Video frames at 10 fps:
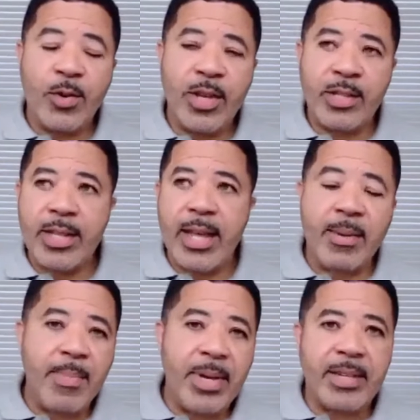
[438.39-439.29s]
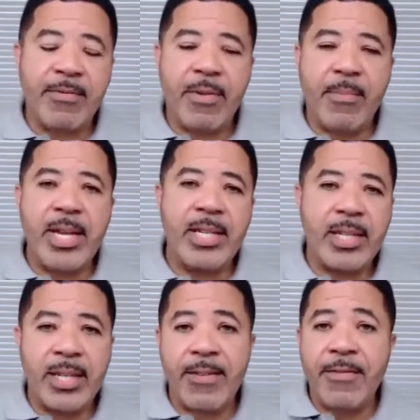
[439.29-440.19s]
there's a lot of
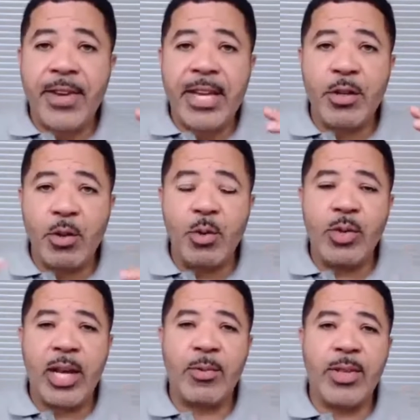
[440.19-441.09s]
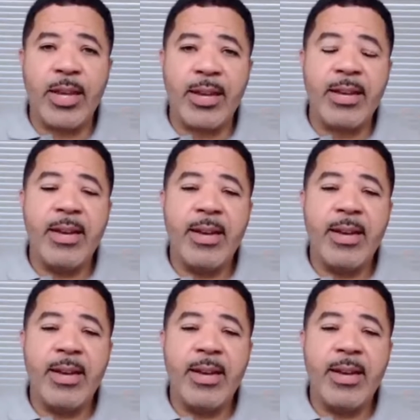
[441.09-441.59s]
misinformation and fake news out there.